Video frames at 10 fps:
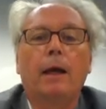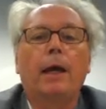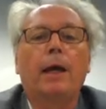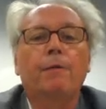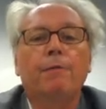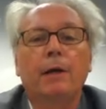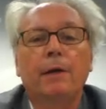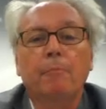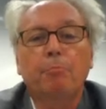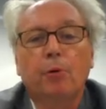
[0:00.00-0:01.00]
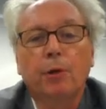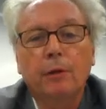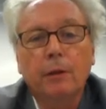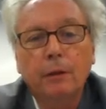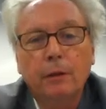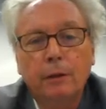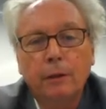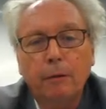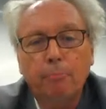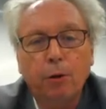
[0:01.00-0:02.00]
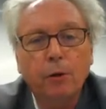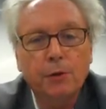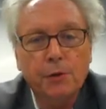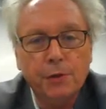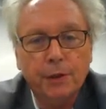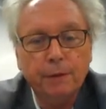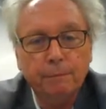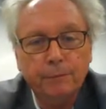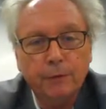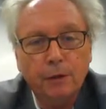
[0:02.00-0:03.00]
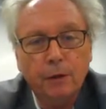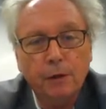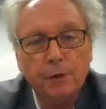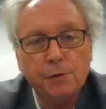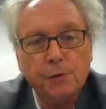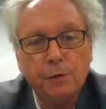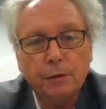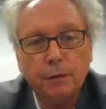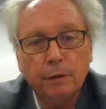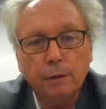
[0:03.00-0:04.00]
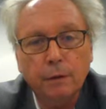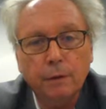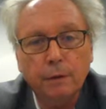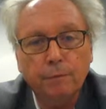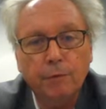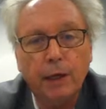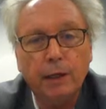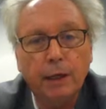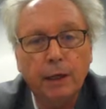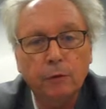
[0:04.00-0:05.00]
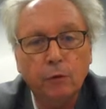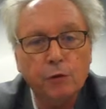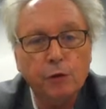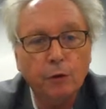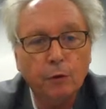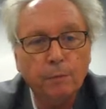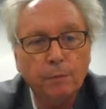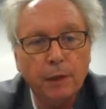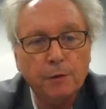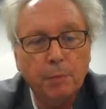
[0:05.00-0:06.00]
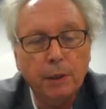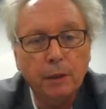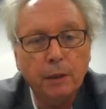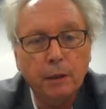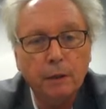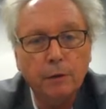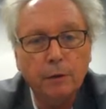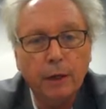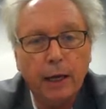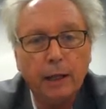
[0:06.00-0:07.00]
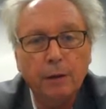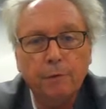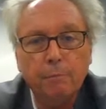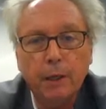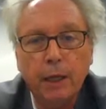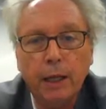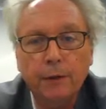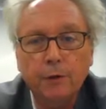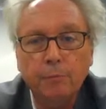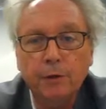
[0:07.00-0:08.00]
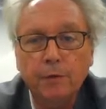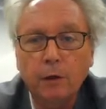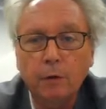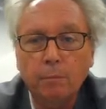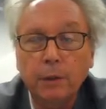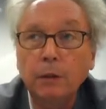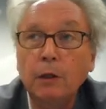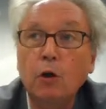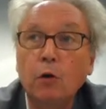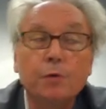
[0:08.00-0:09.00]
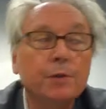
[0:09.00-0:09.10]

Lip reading: A very important policy the last decade or so has been the Health Millennium Development Goals,